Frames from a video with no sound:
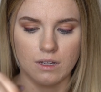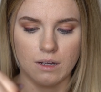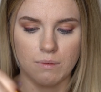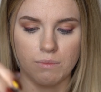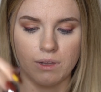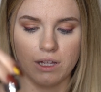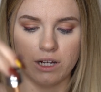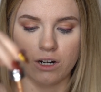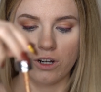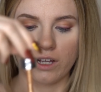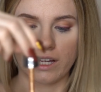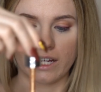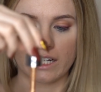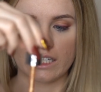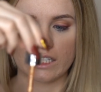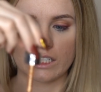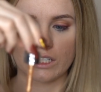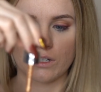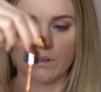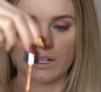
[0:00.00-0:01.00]
I'm literally
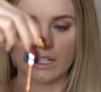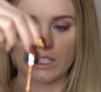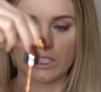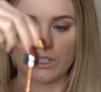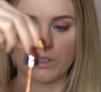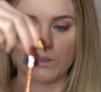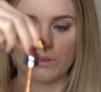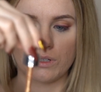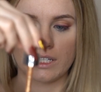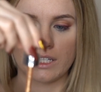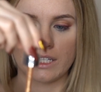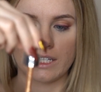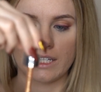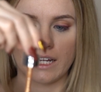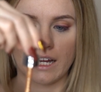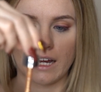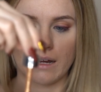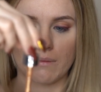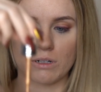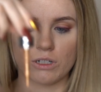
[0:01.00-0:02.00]
just going to
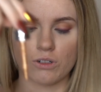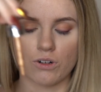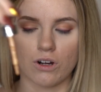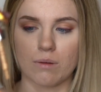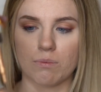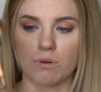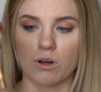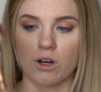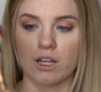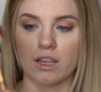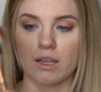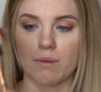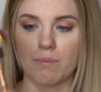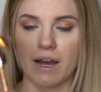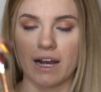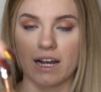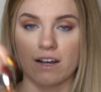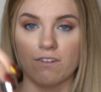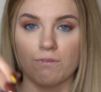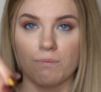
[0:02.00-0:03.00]
dab a drop on the
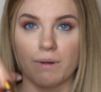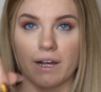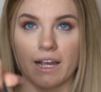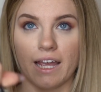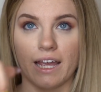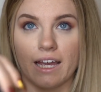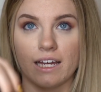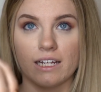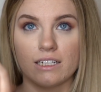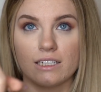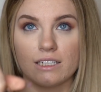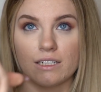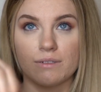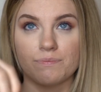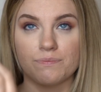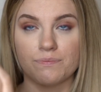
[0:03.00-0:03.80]
back of my hand.